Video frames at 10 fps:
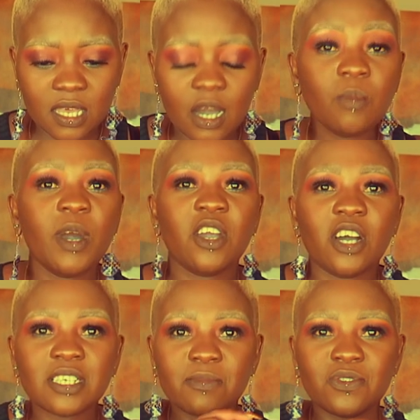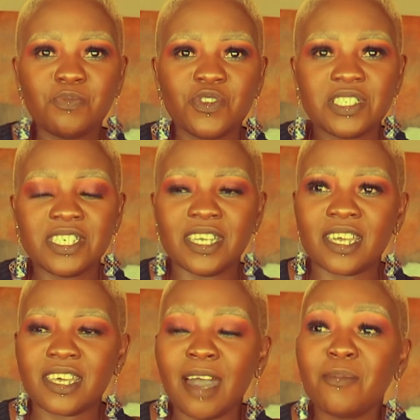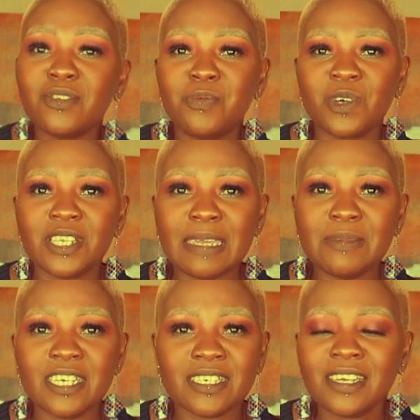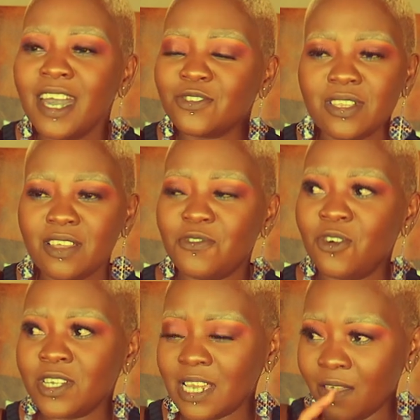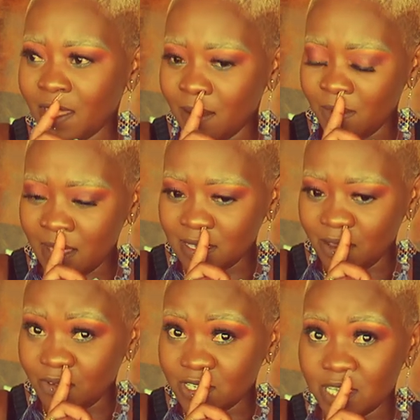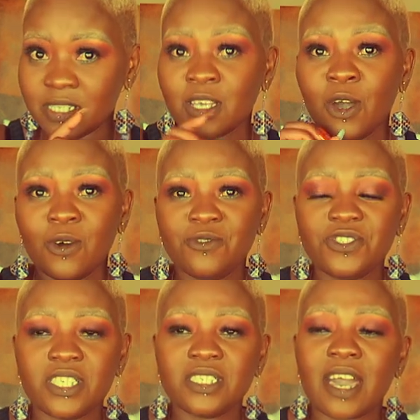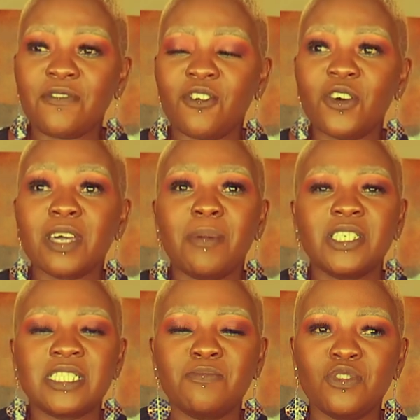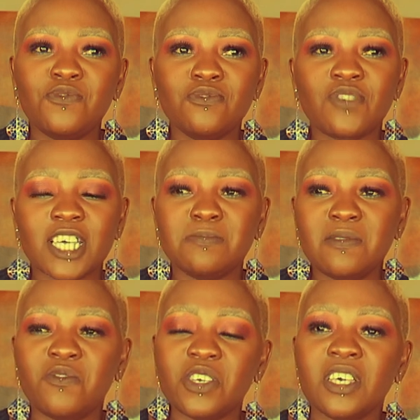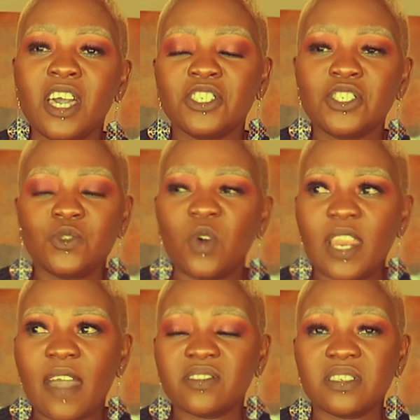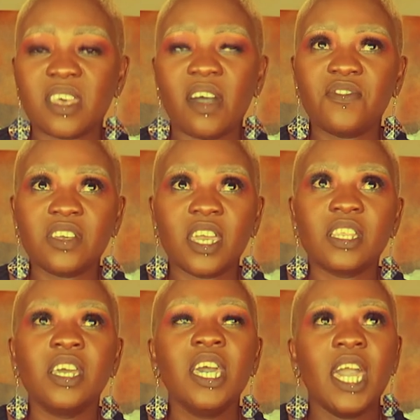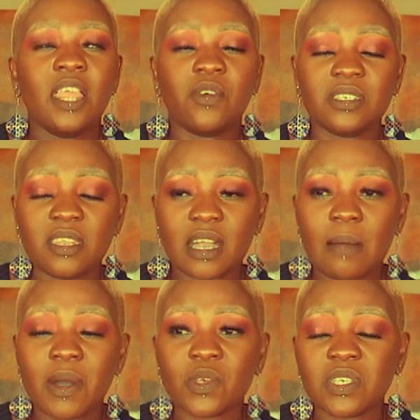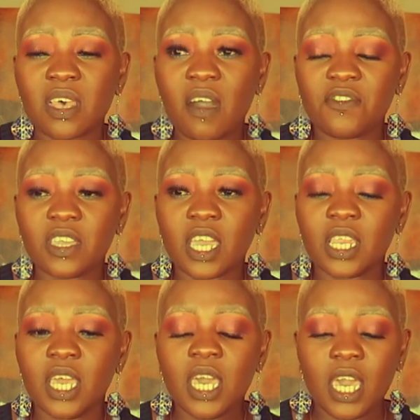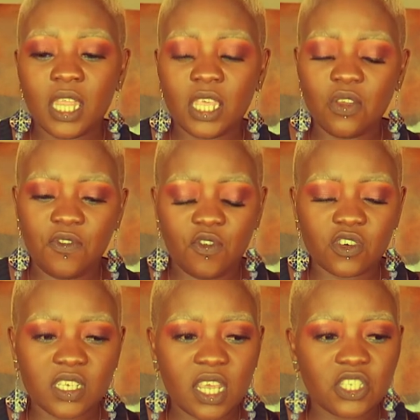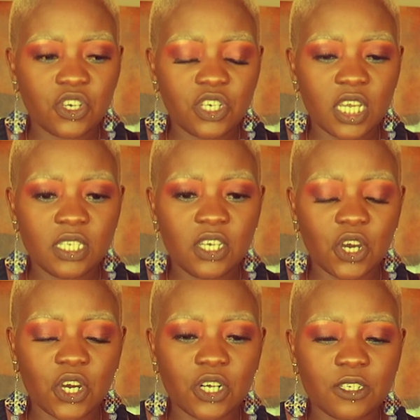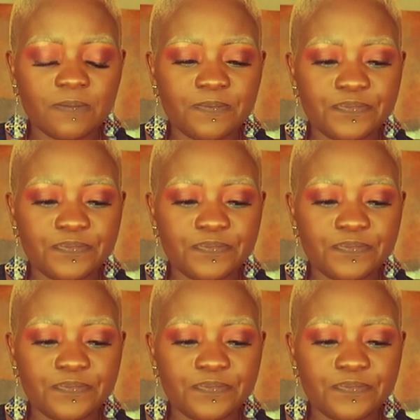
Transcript: Oh my gosh, I'm going to put it here. I'm going to put her name here. Totally forgot now that I'm answering questions who she is. I forgot her, but she's a beautiful raspy voice. She's who I like. She's an African. And Christina Ngama, who's an African. And then, of course, a Nigerian girl.